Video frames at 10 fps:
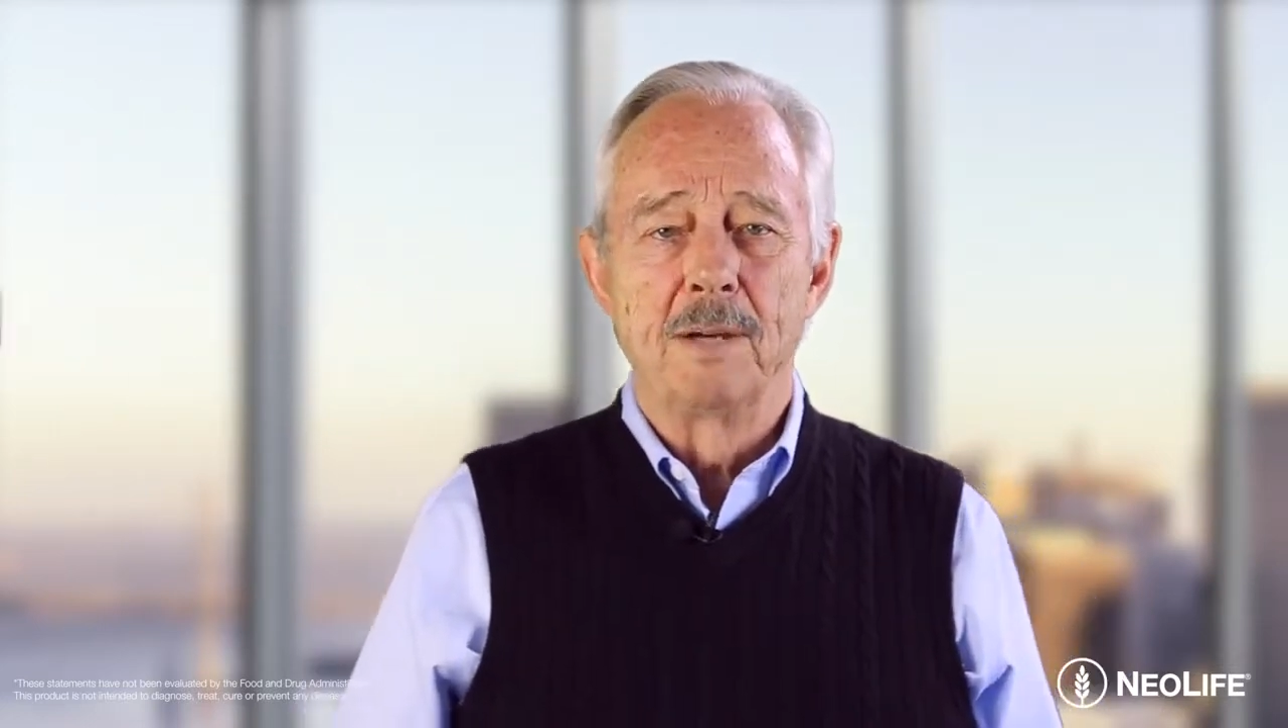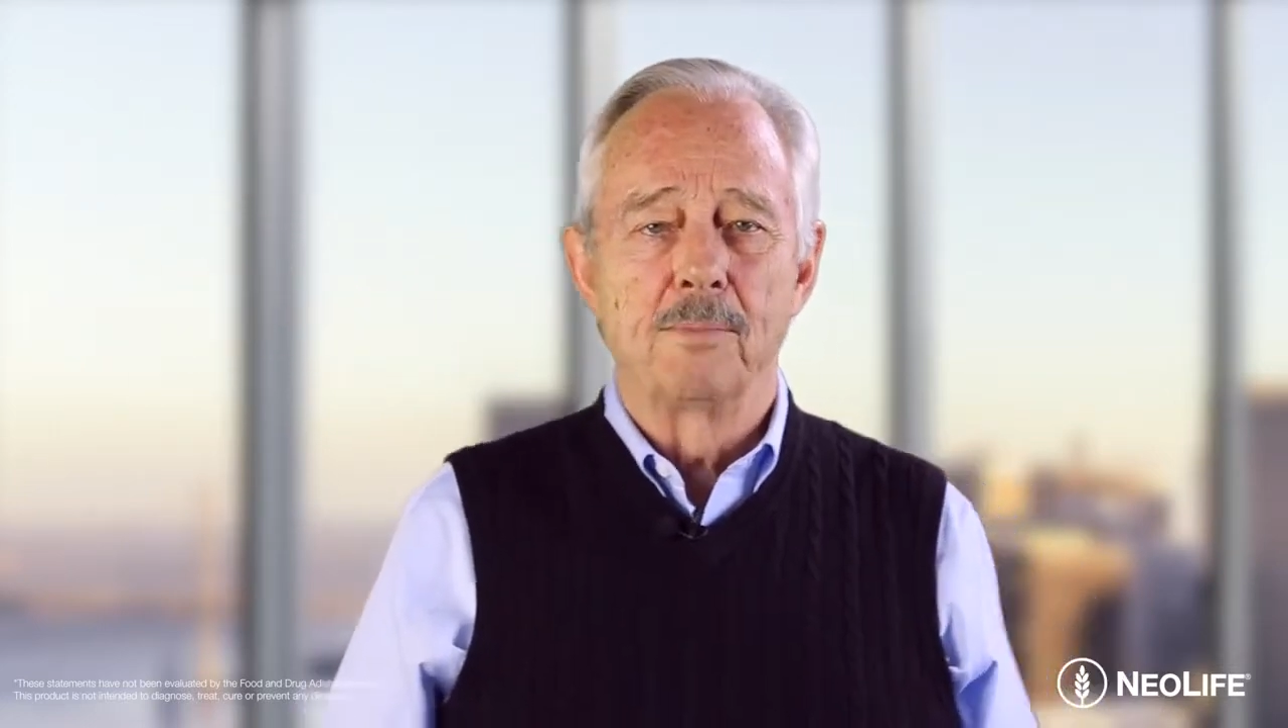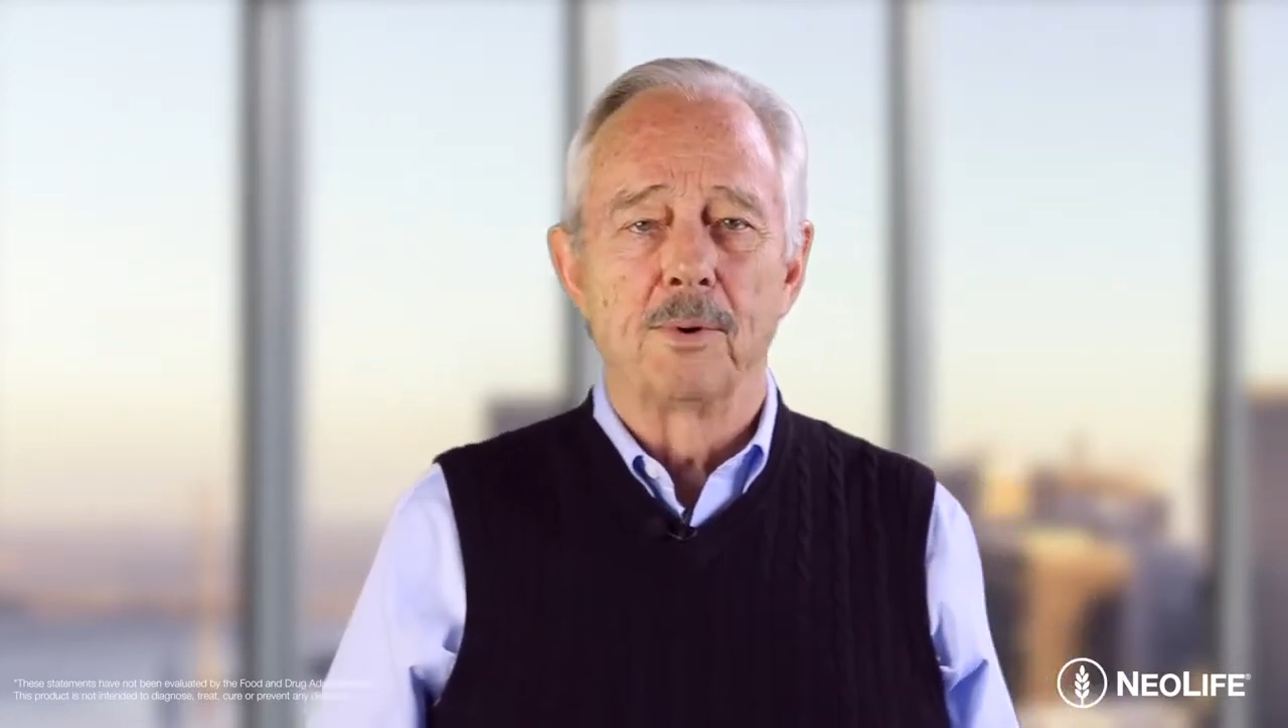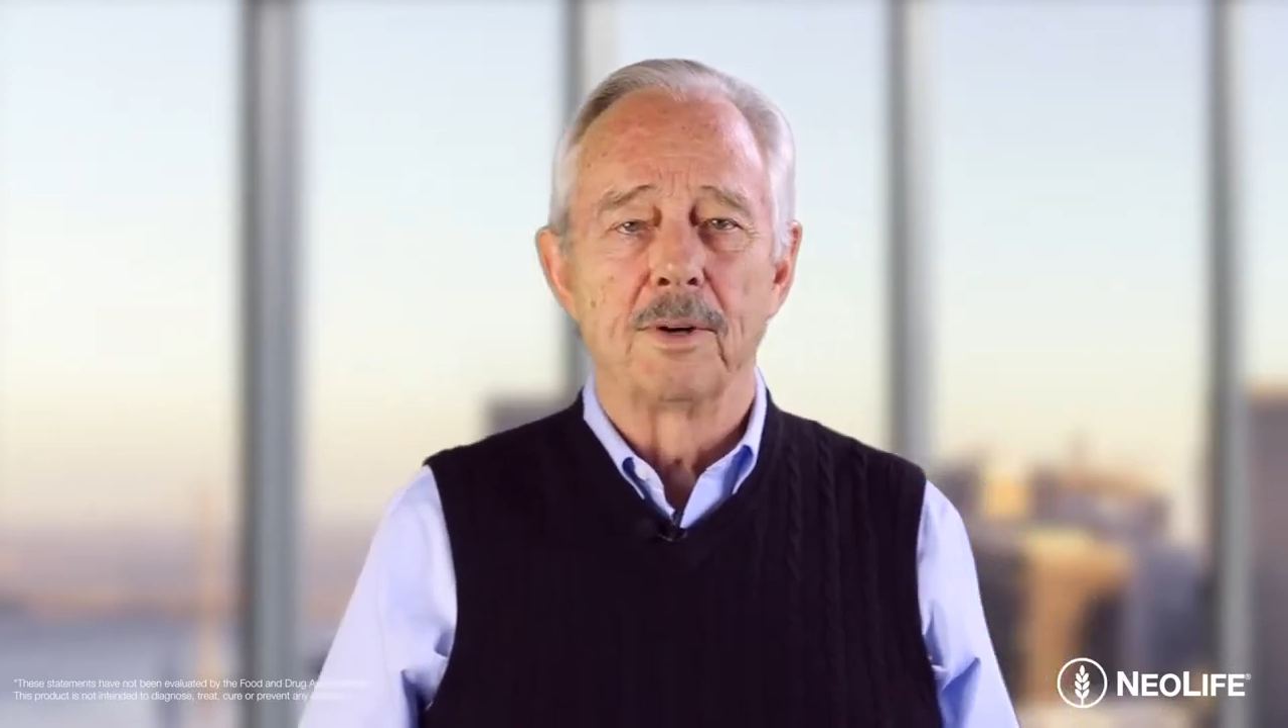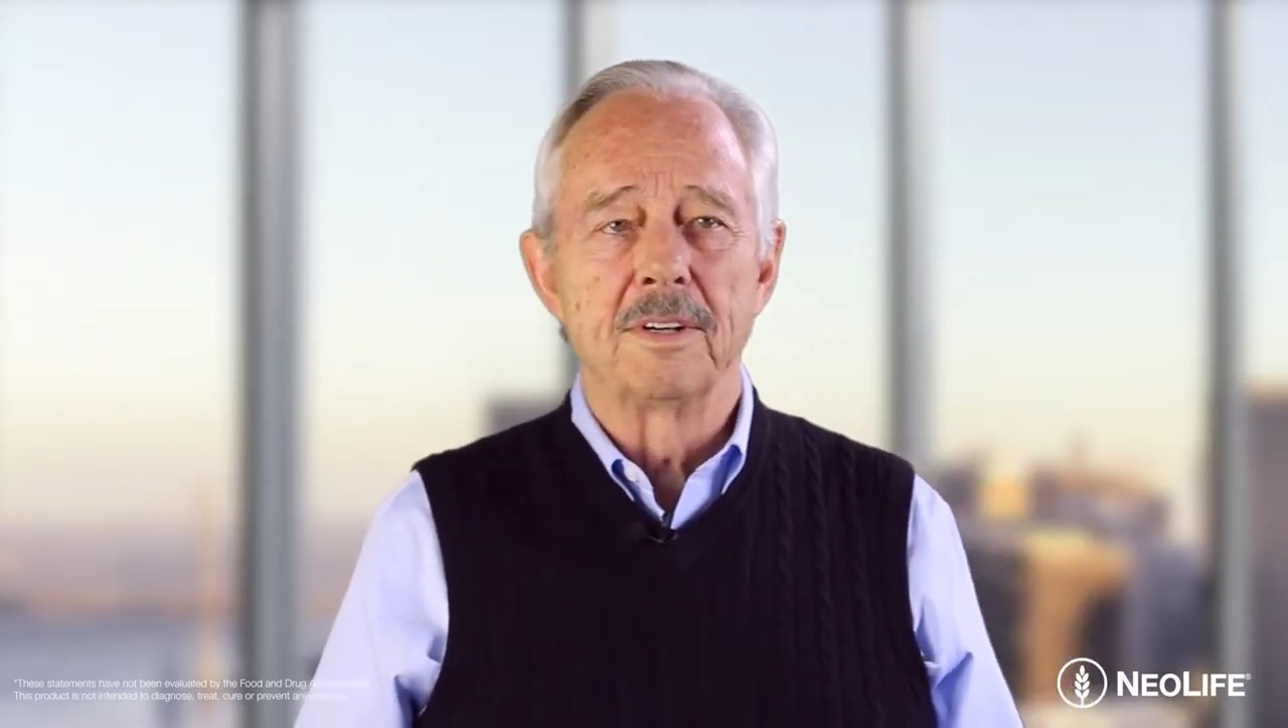
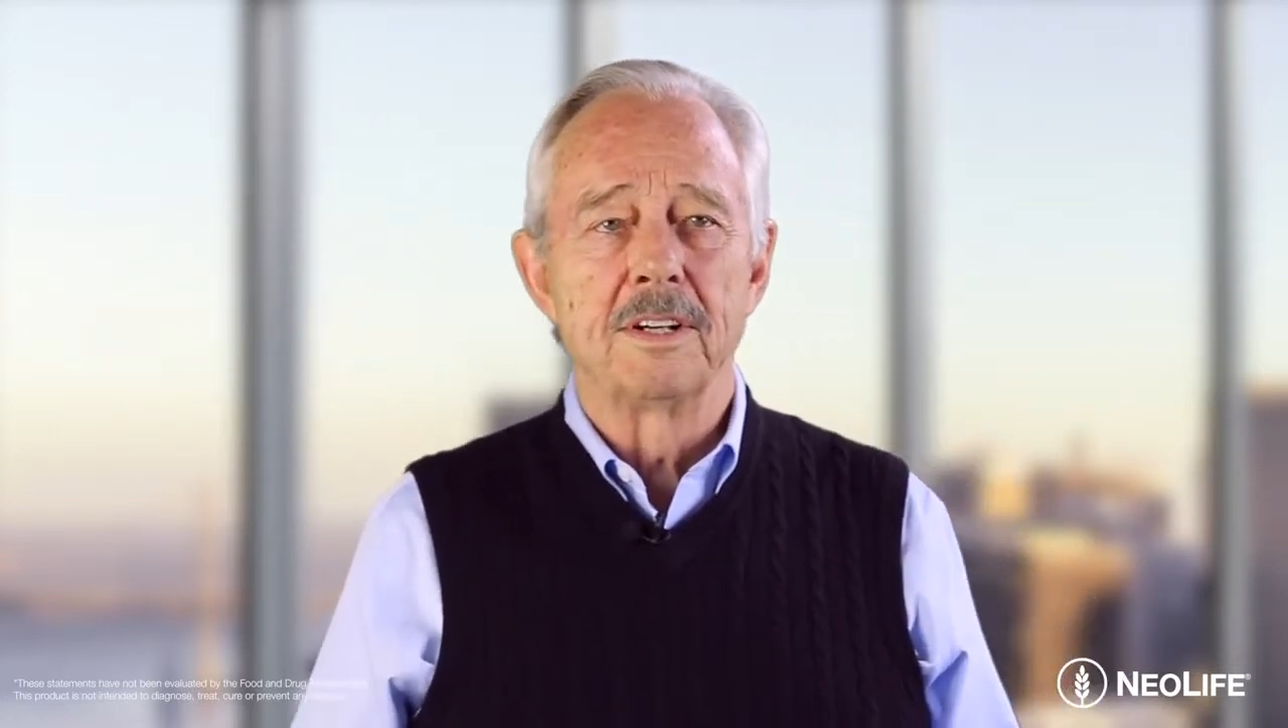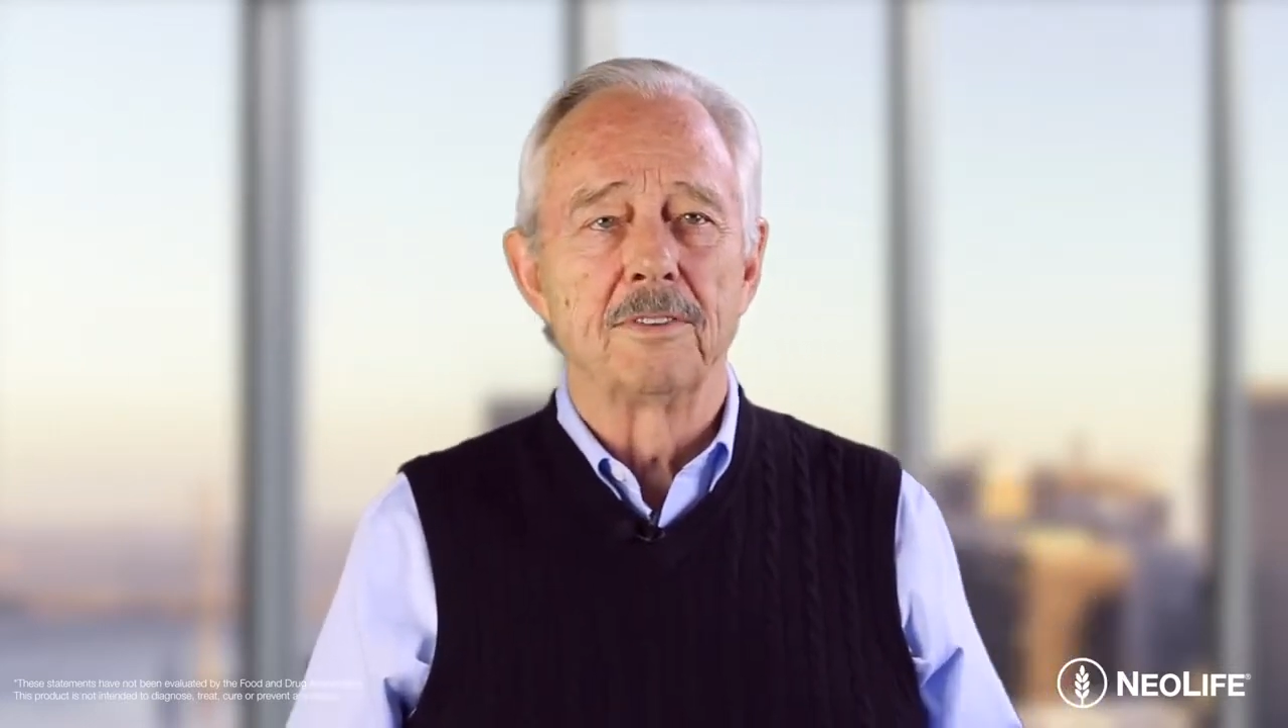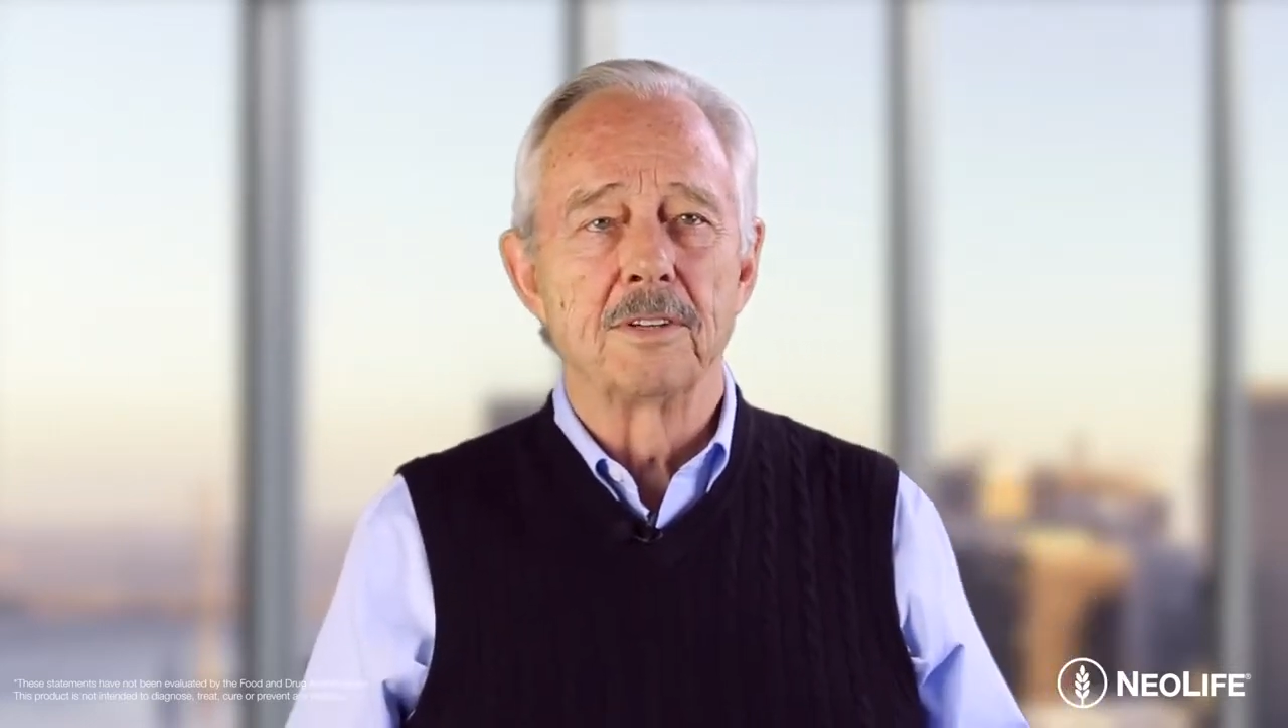important